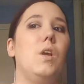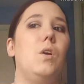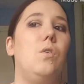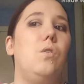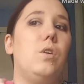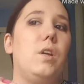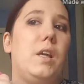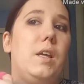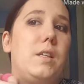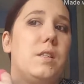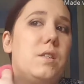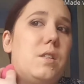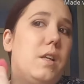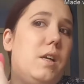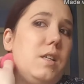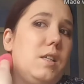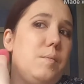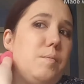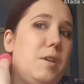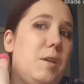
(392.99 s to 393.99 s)
Okay, so
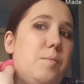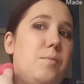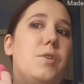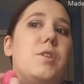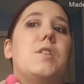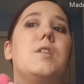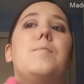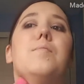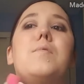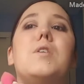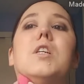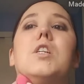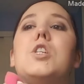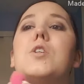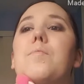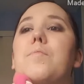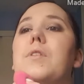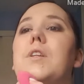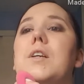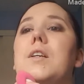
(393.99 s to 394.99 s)
that's me pretty much
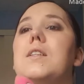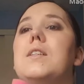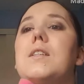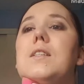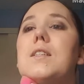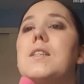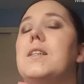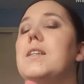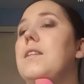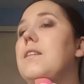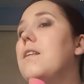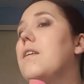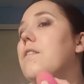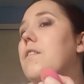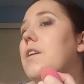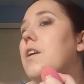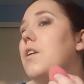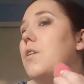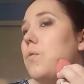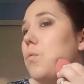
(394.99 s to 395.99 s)
blended in
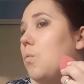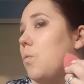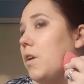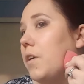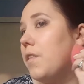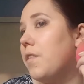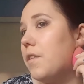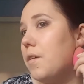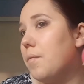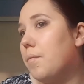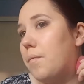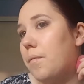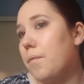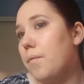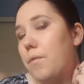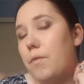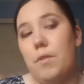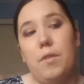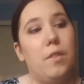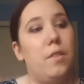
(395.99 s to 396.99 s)
there with
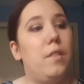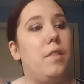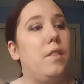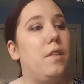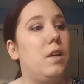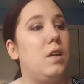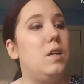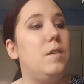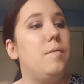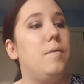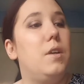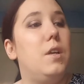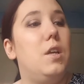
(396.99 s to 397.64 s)
that.